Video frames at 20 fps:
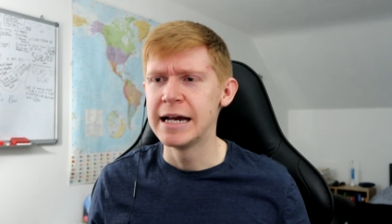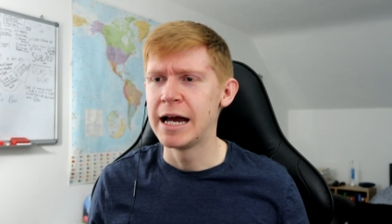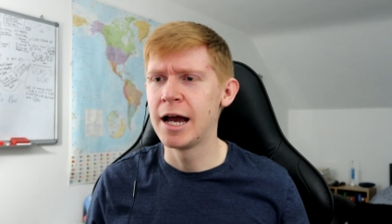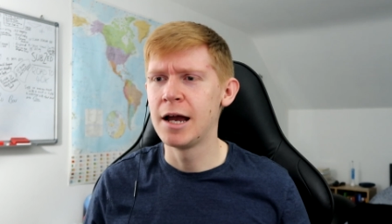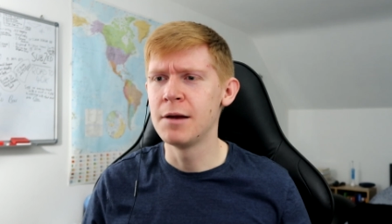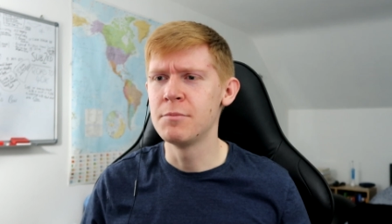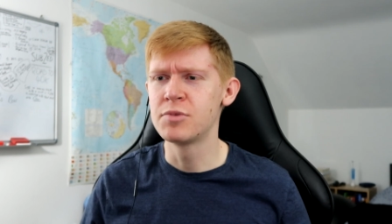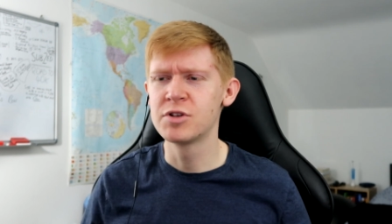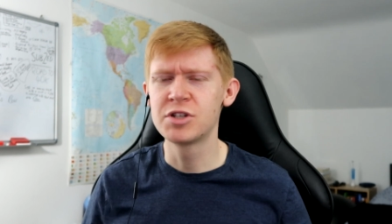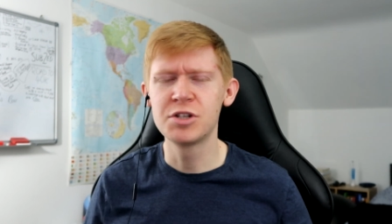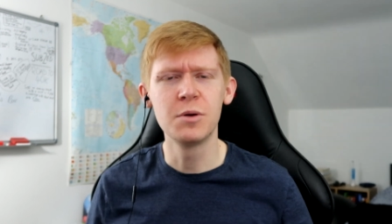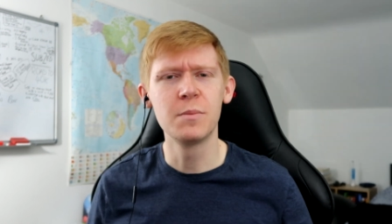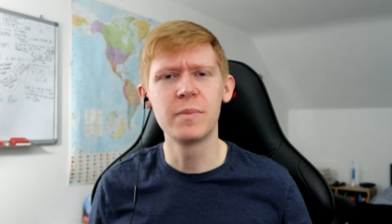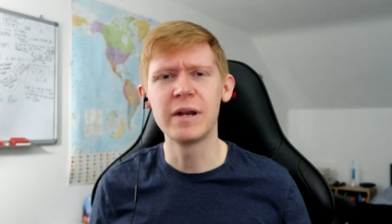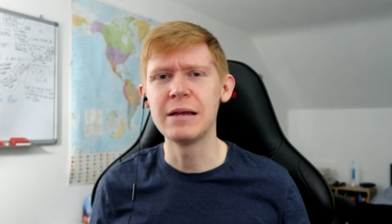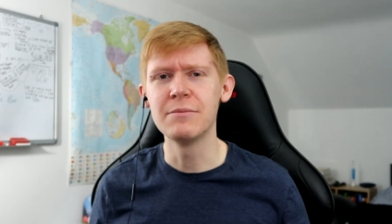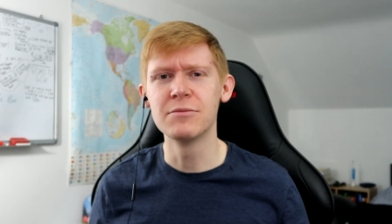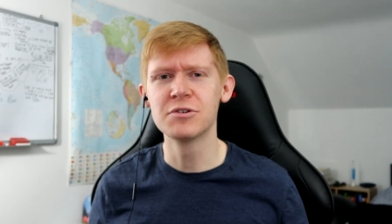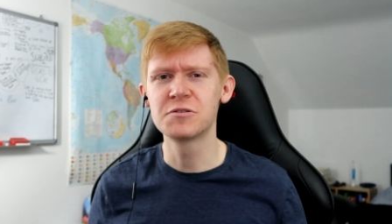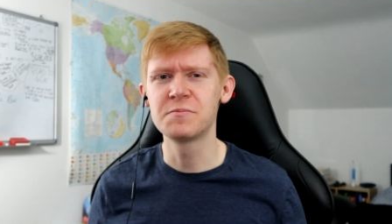Presumably
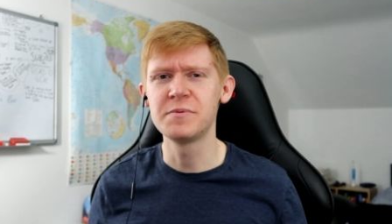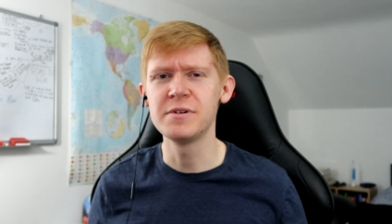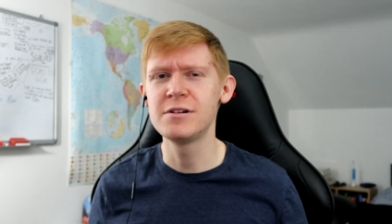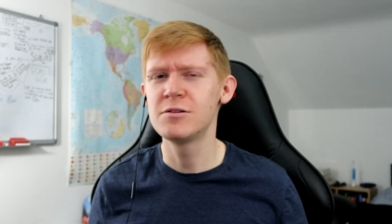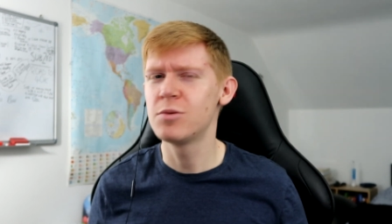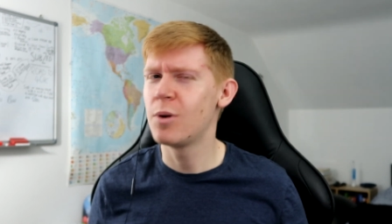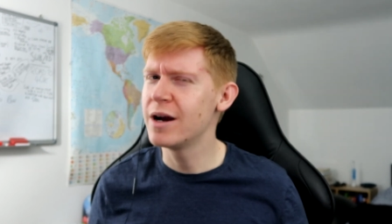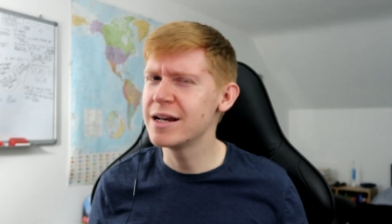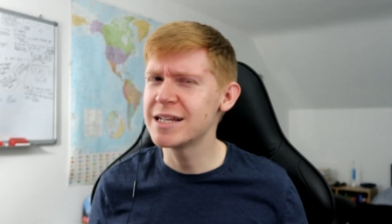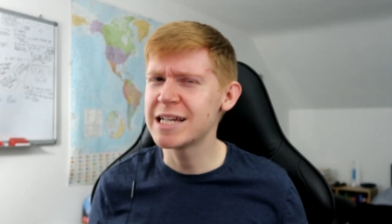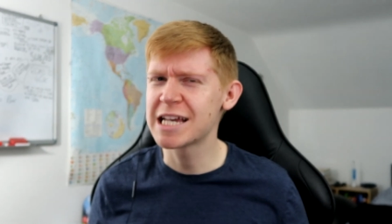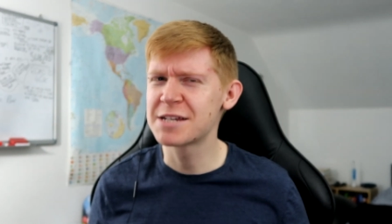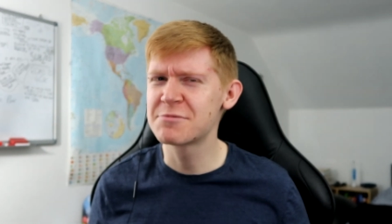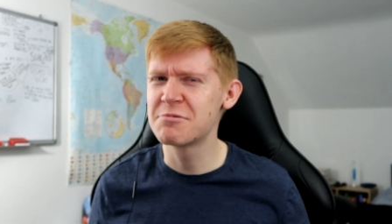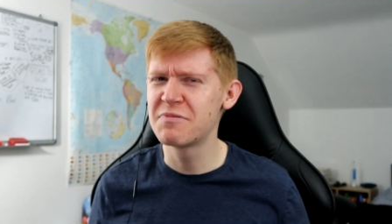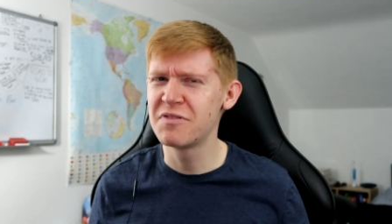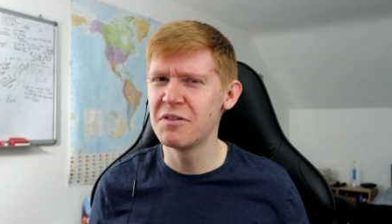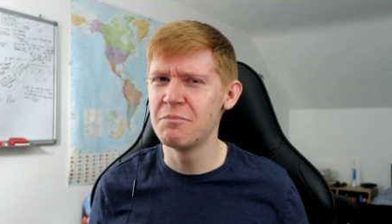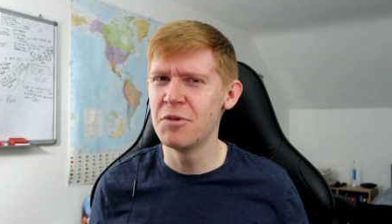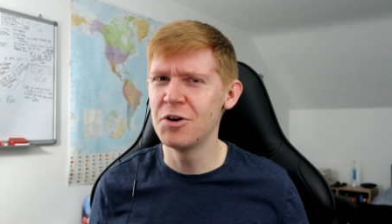he must be quite
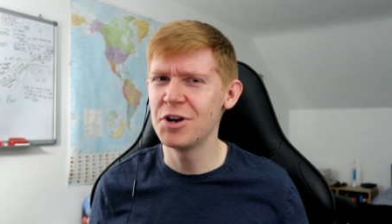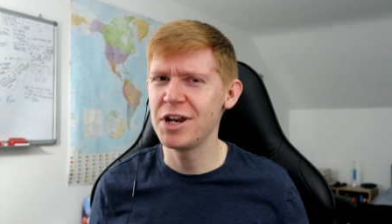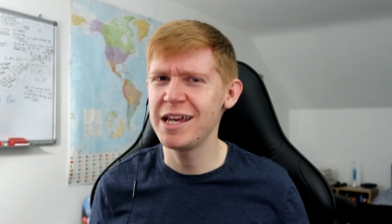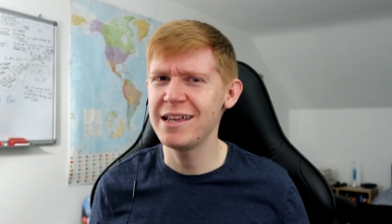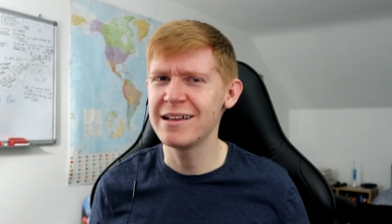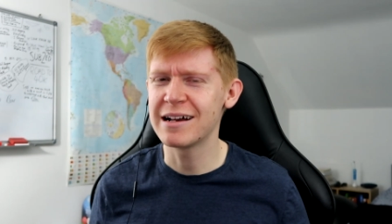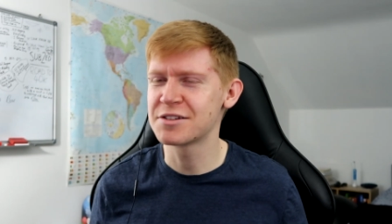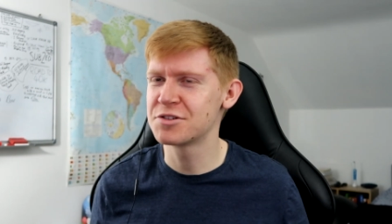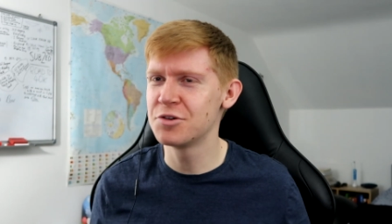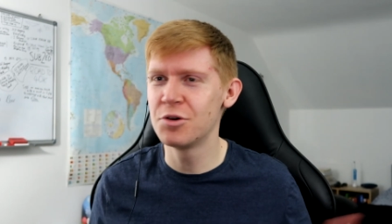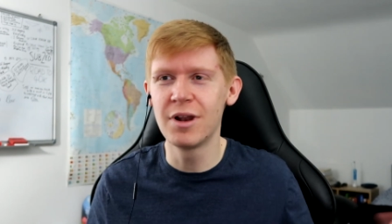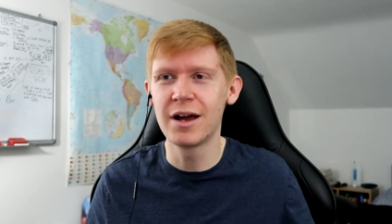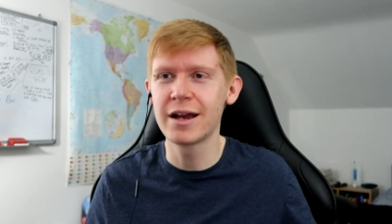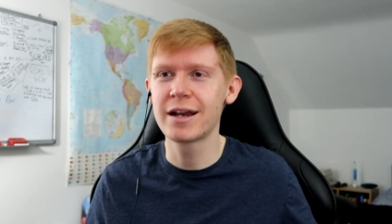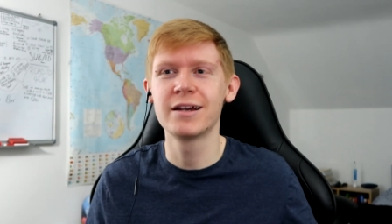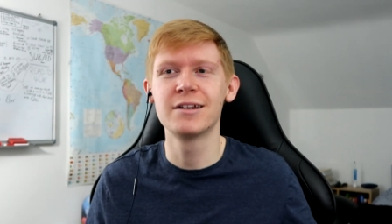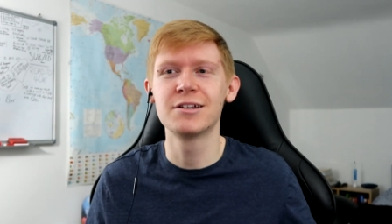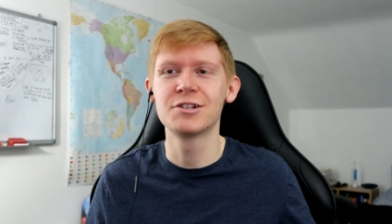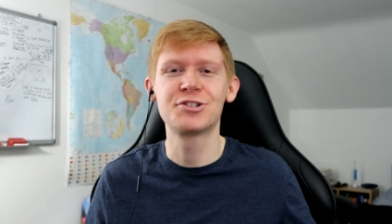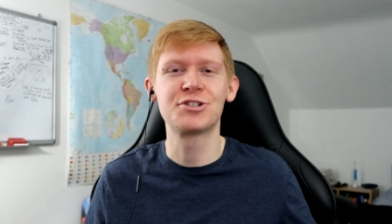desperate for money. That's all I
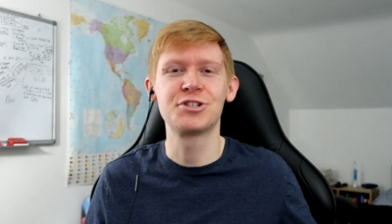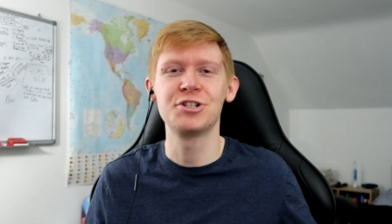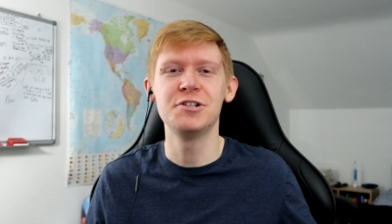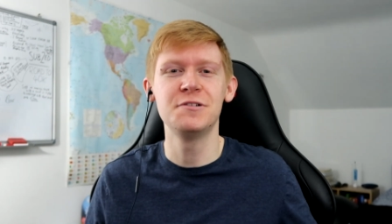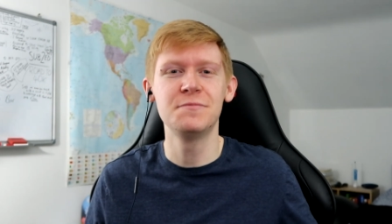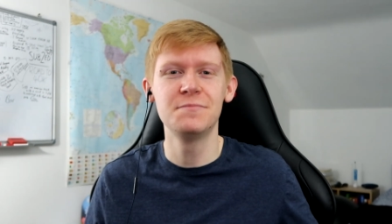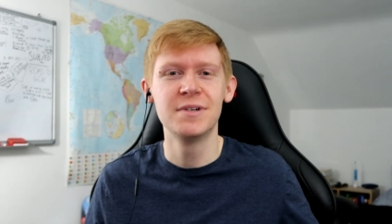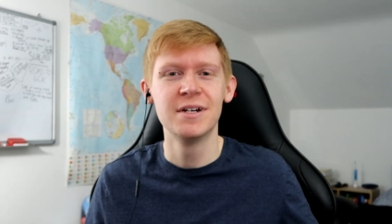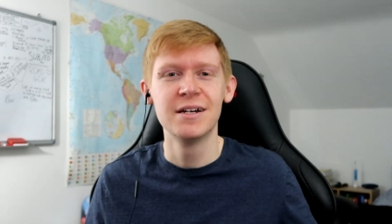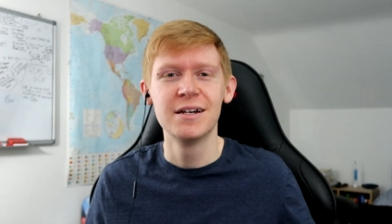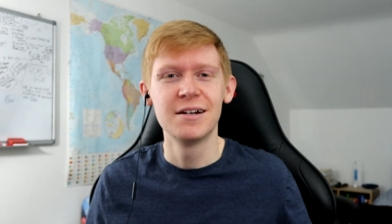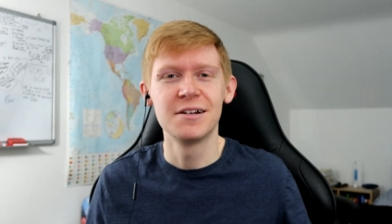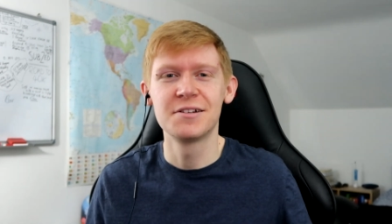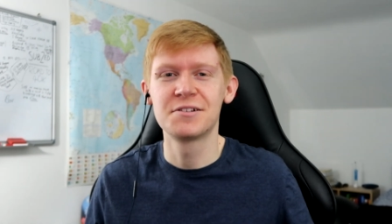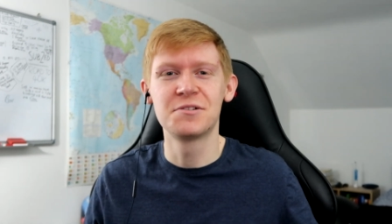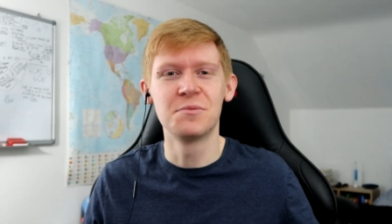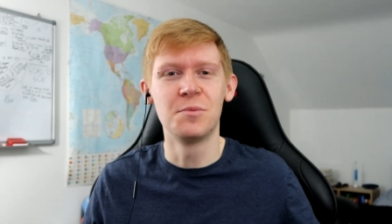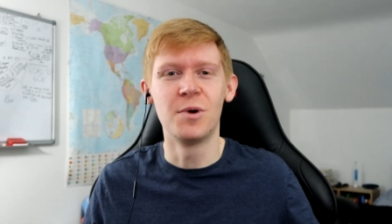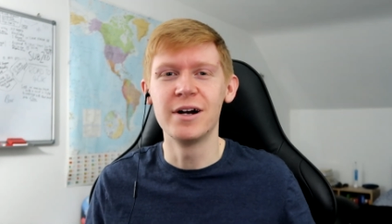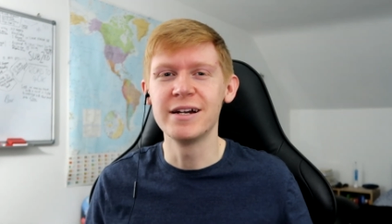can assume as
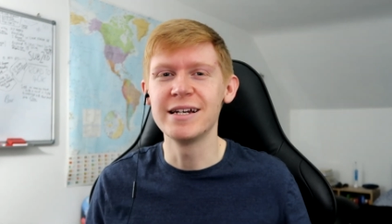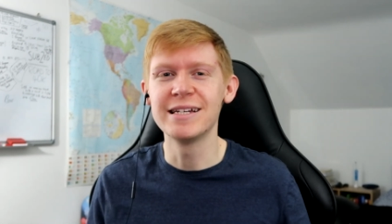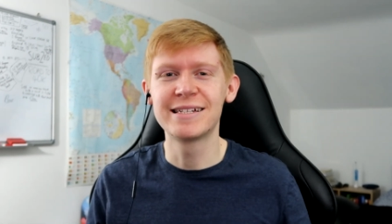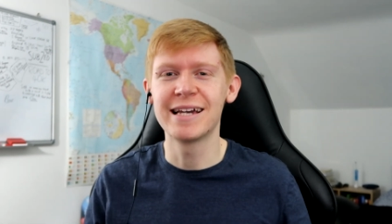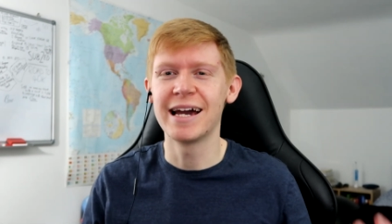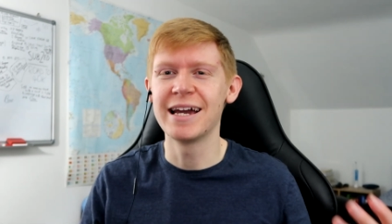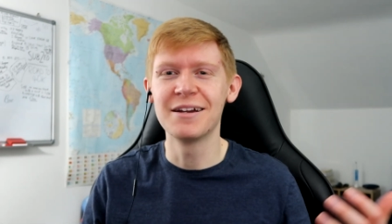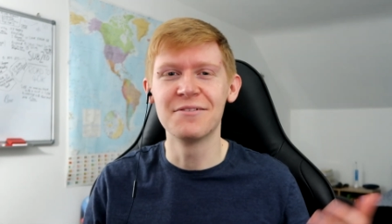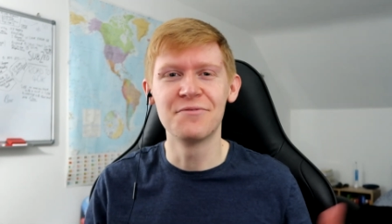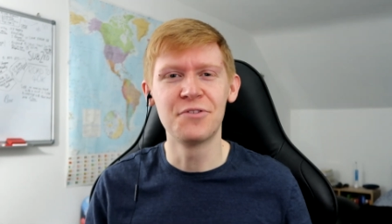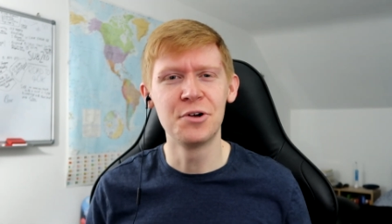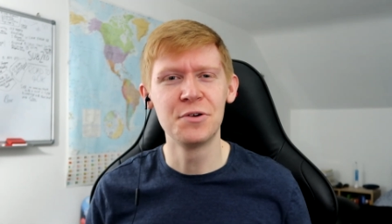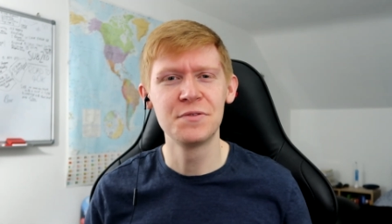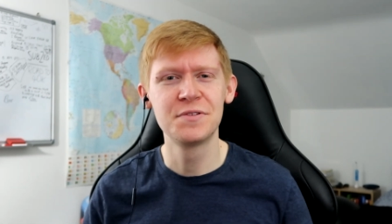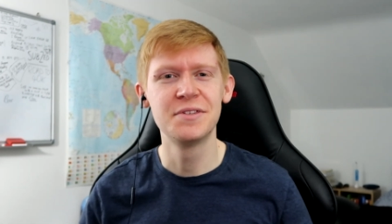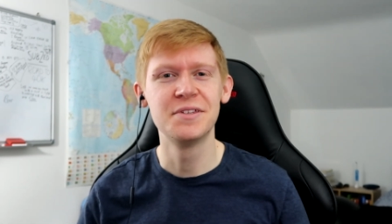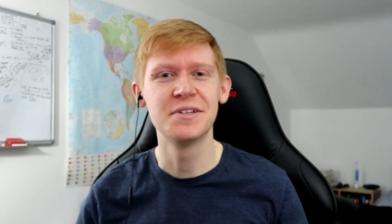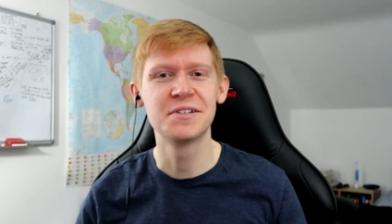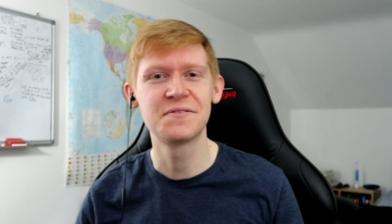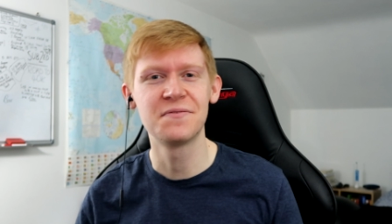to why he's getting
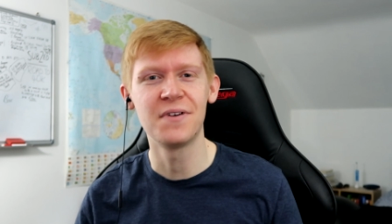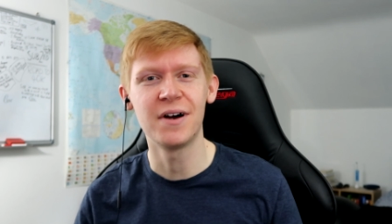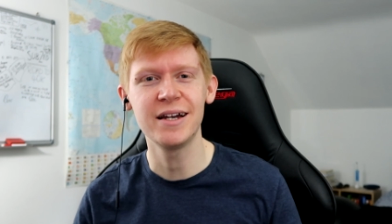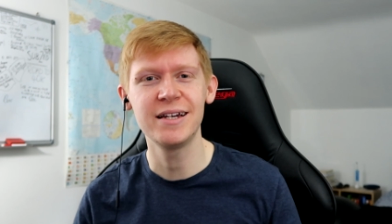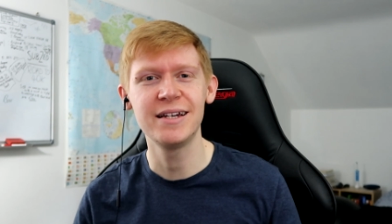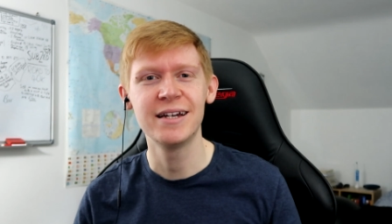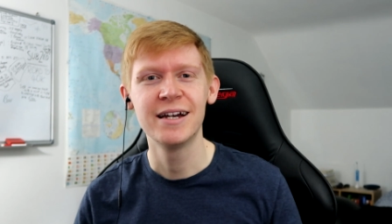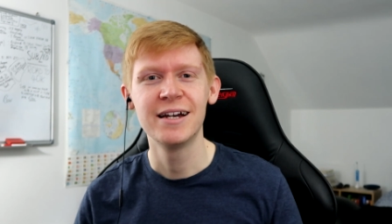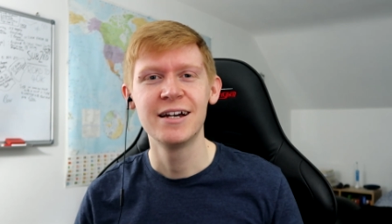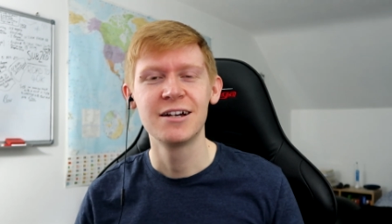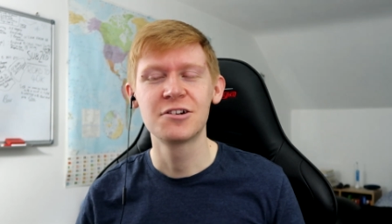involved in this fight.